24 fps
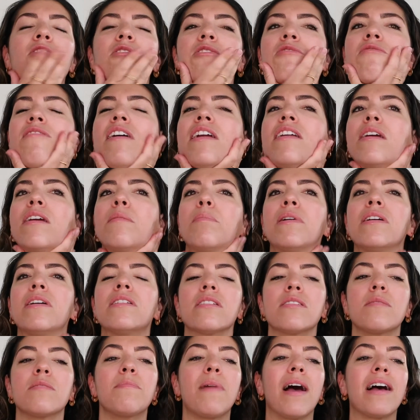on already, but it
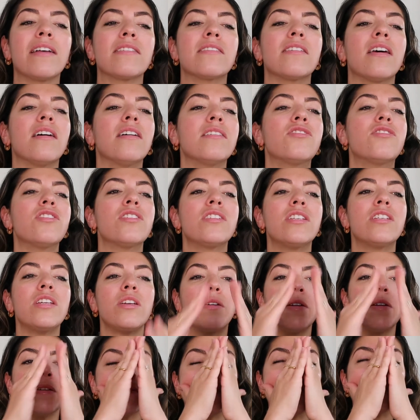doesn't matter, just so you
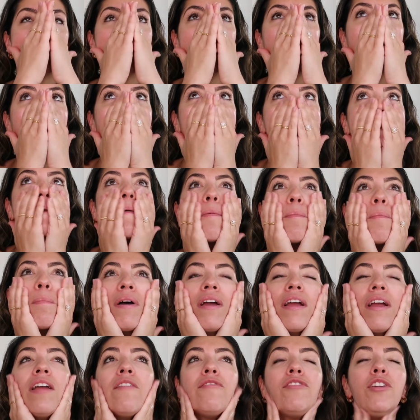can see it.
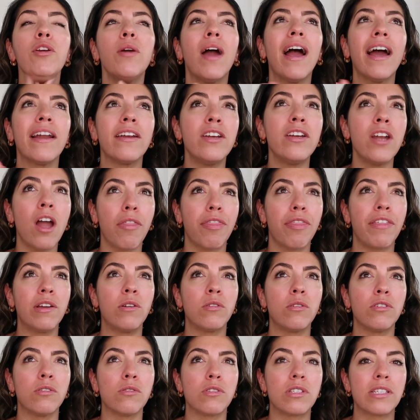But if you had nothing
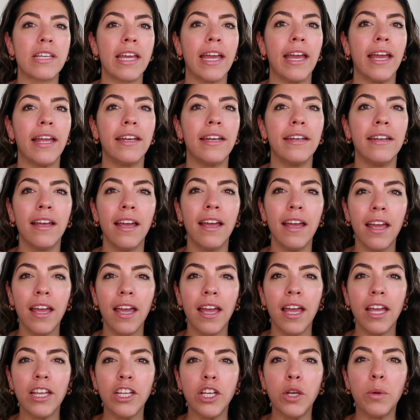on your skin,
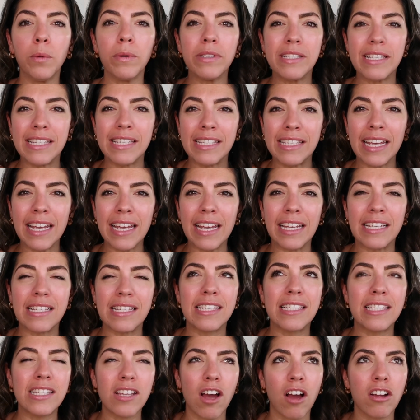you would see
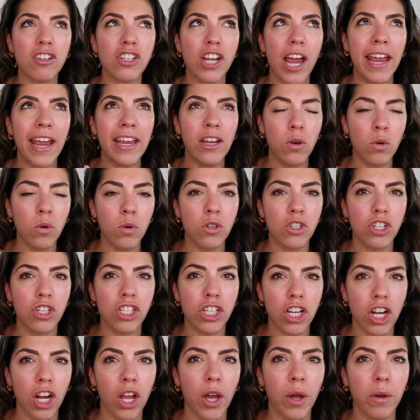such a gorgeous
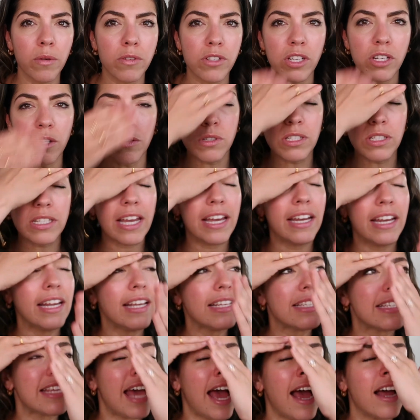glow to your skin.
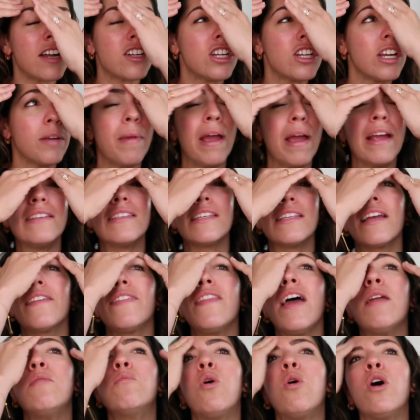It's actually amazing.
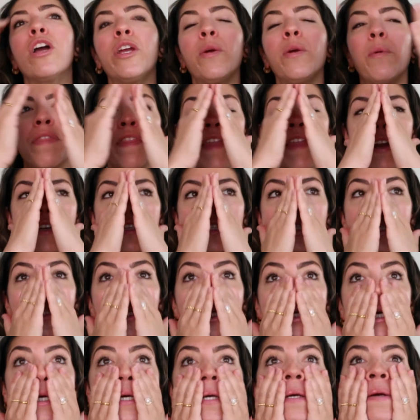And then what you would then
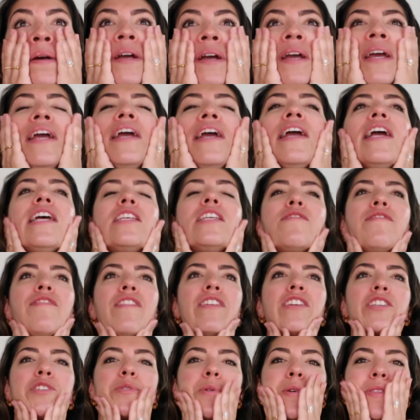do is
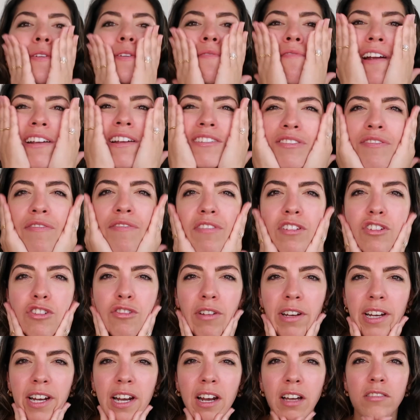finish with the rest of the
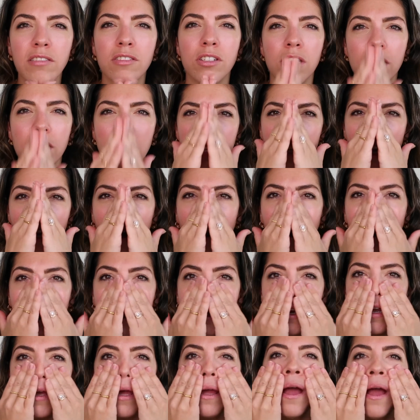Trinny London line.